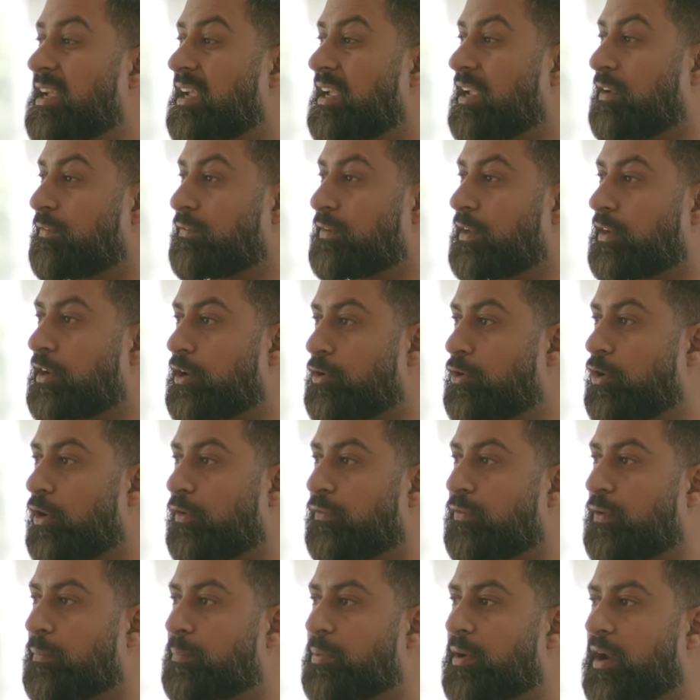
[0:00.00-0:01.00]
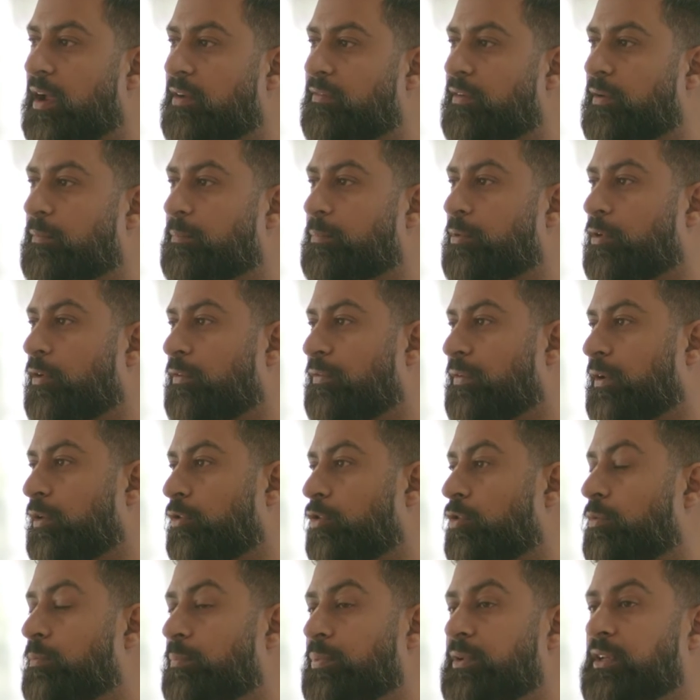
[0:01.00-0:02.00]
If you're a not-for-private profit
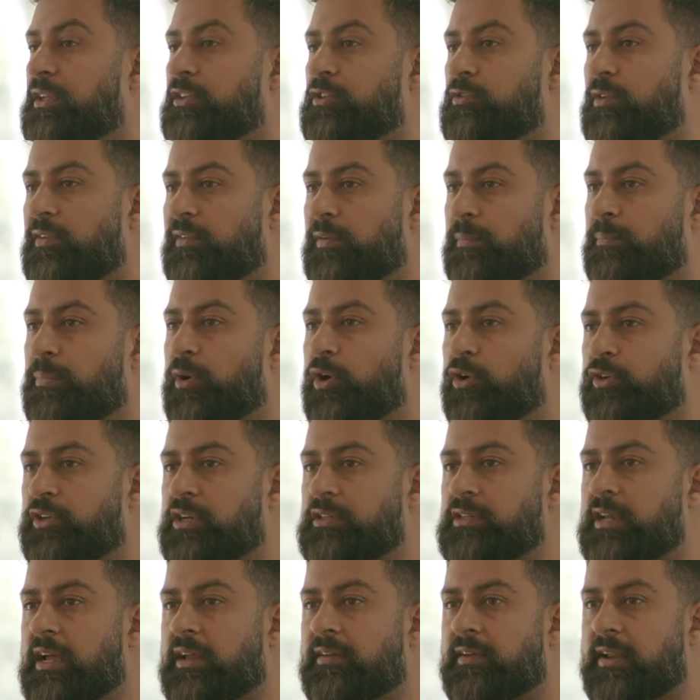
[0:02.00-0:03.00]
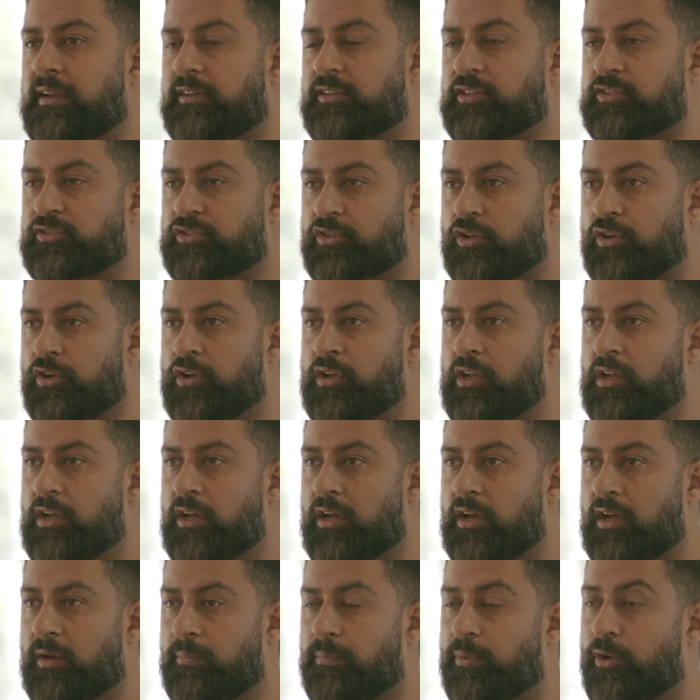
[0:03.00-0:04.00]
company, you have a board of directors or
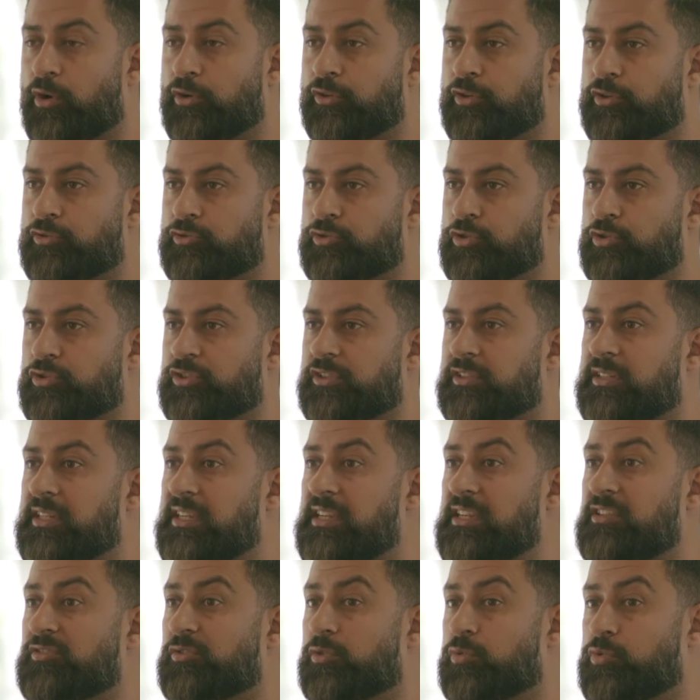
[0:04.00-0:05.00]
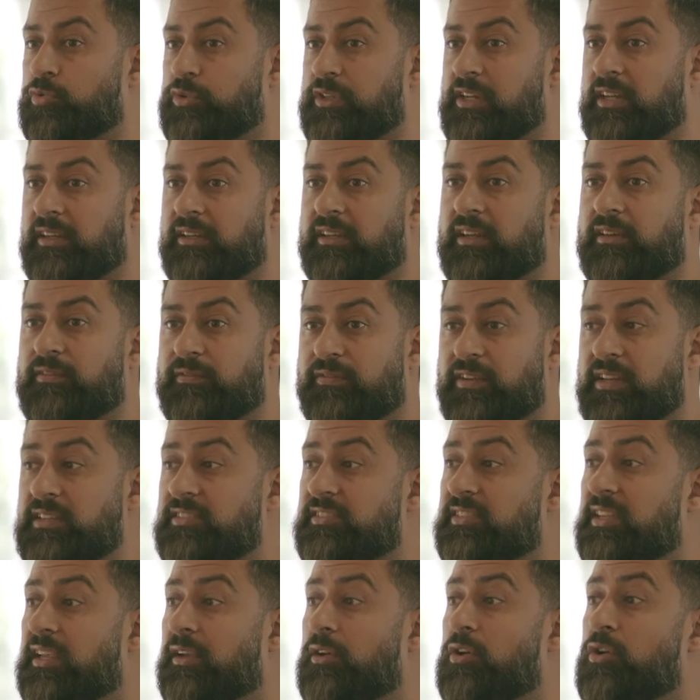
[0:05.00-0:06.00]
a board of trustees who need
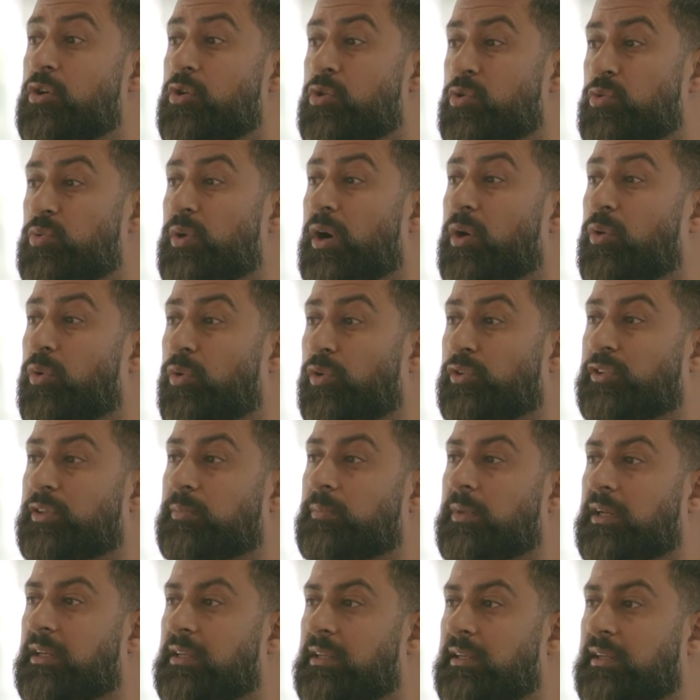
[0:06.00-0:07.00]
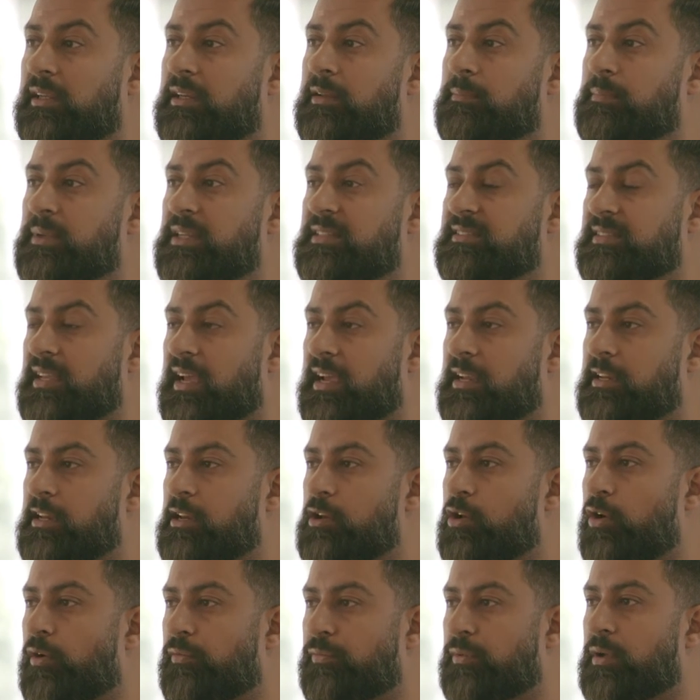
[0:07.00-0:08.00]
convincing, who are ultimately going to be
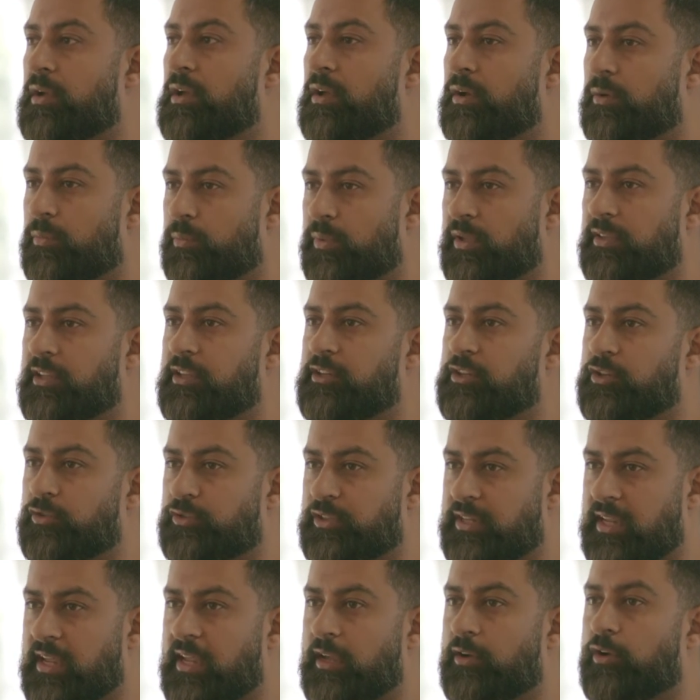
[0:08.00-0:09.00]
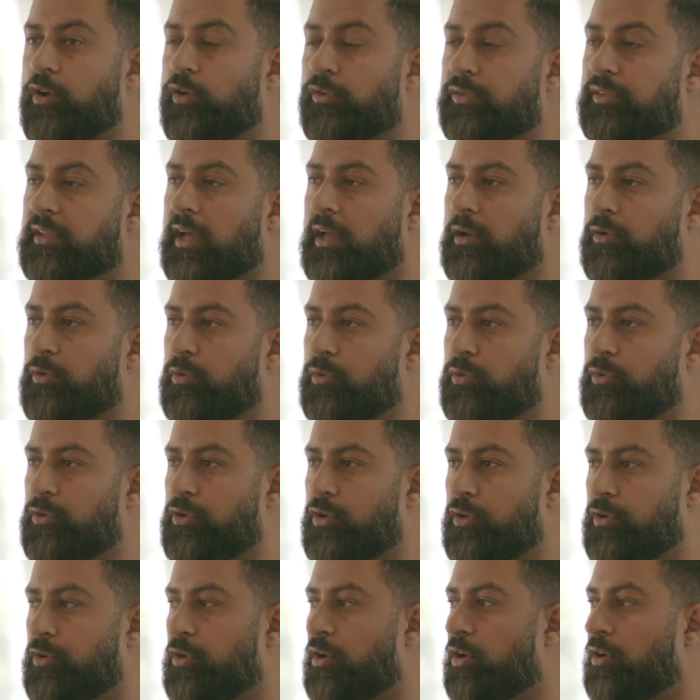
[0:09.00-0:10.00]
signing off whether you take on that loan
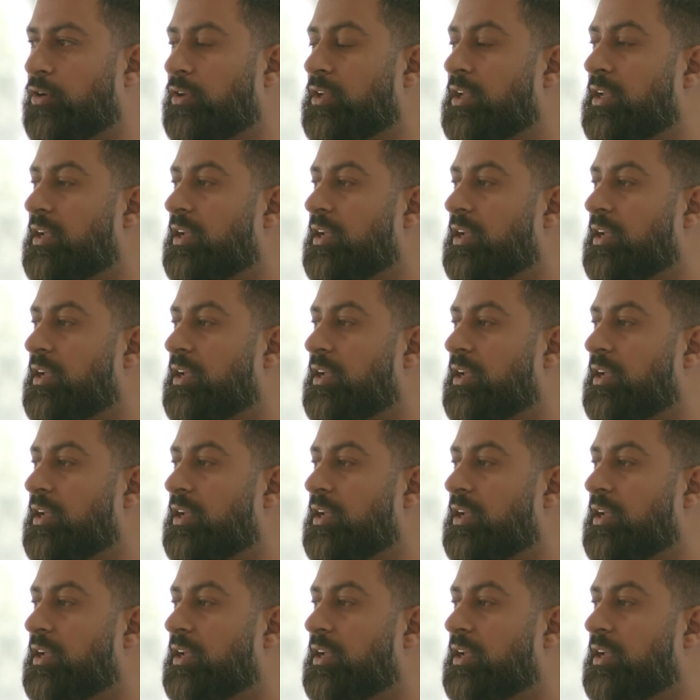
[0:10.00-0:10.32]
or not.